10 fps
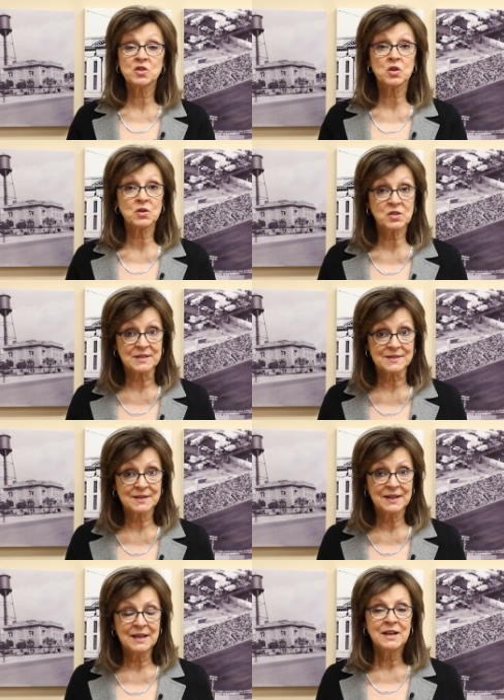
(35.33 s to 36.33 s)

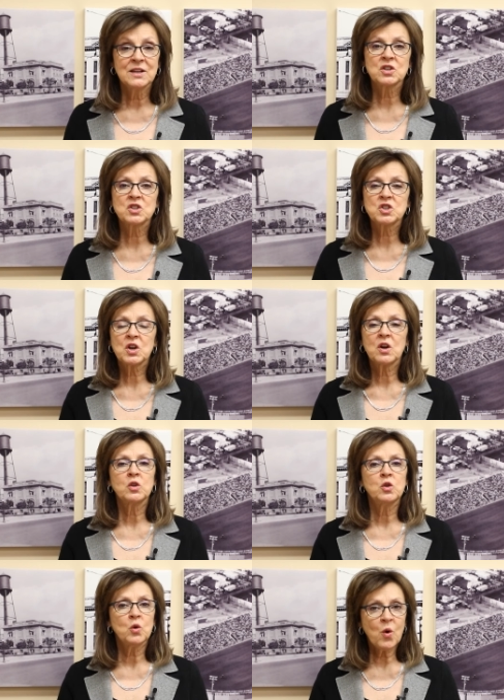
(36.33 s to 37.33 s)
churches, to share
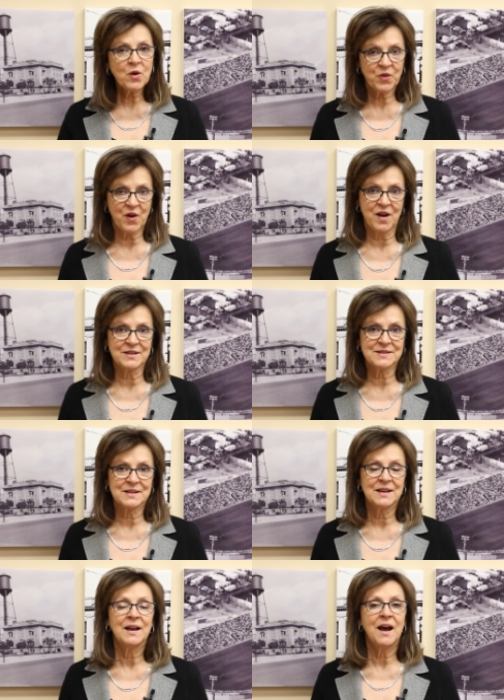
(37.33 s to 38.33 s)
your
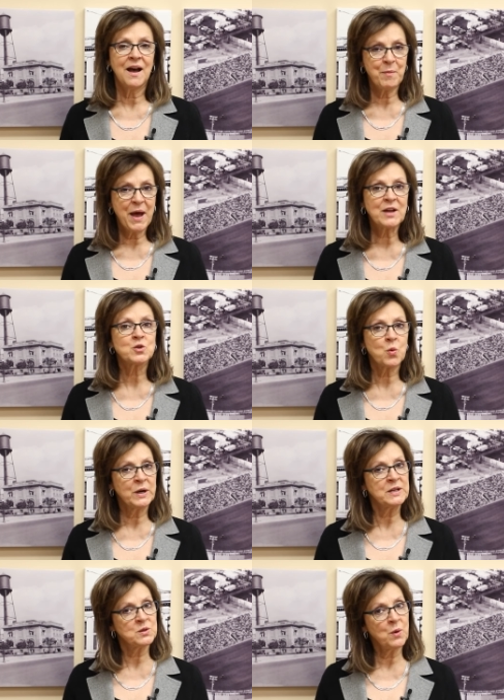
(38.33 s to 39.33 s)
thoughts about
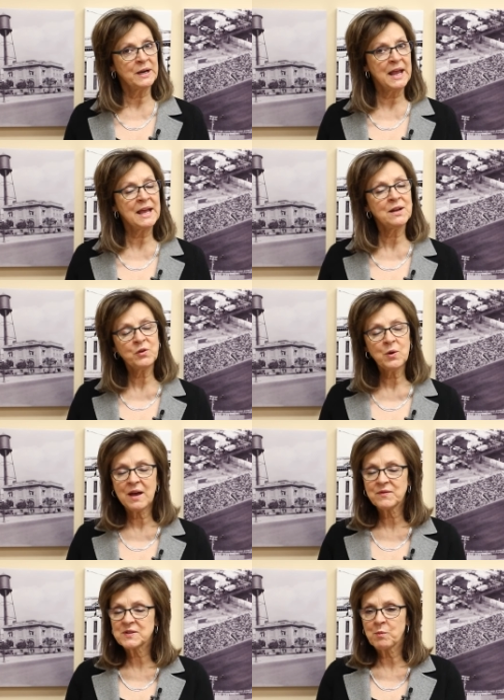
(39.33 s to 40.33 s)
2020. And if you
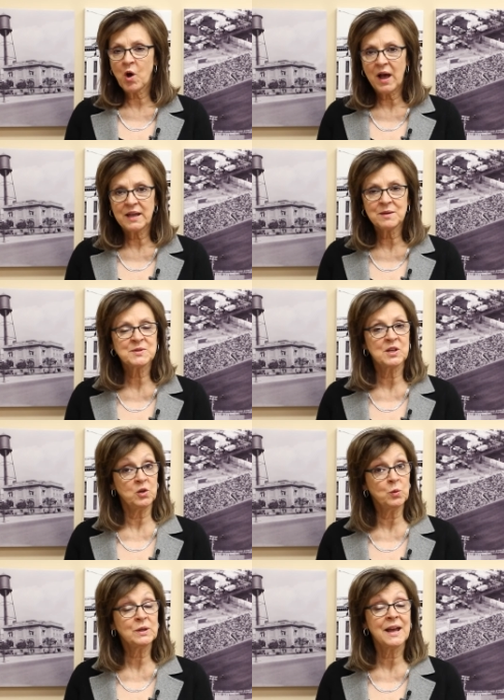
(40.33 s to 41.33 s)
have small items that
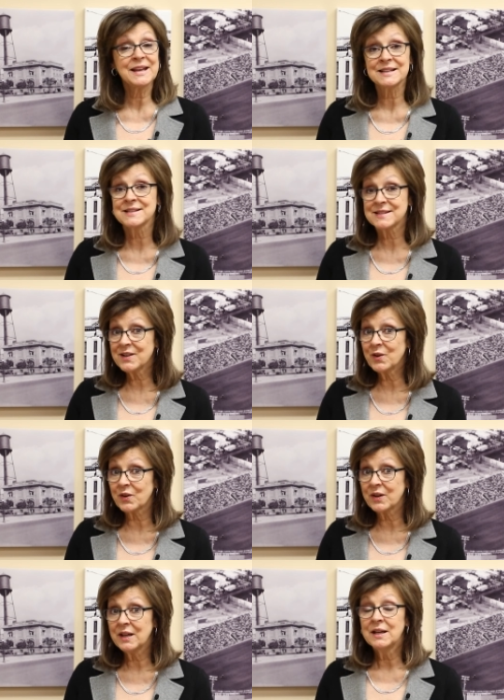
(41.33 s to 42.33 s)
you would like
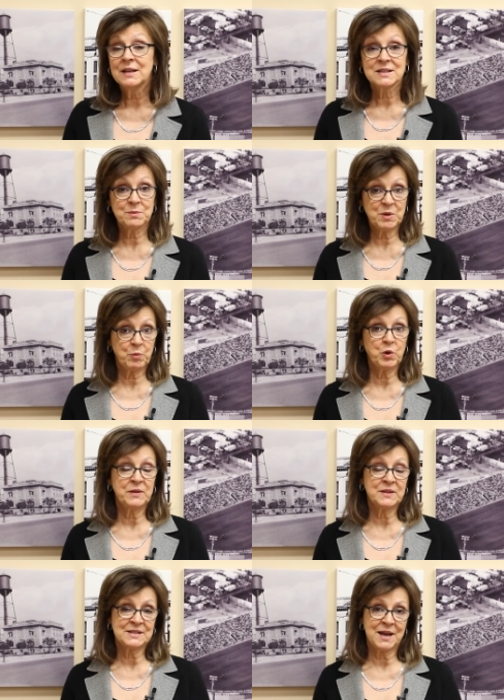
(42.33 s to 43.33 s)
considered to be put
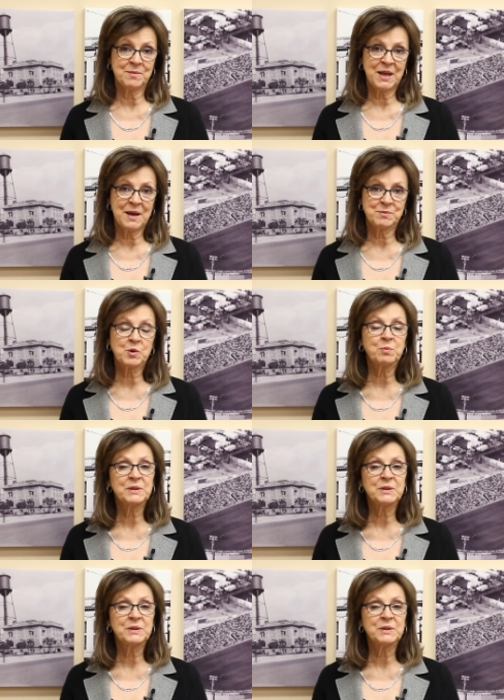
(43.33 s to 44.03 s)
in the time capsule,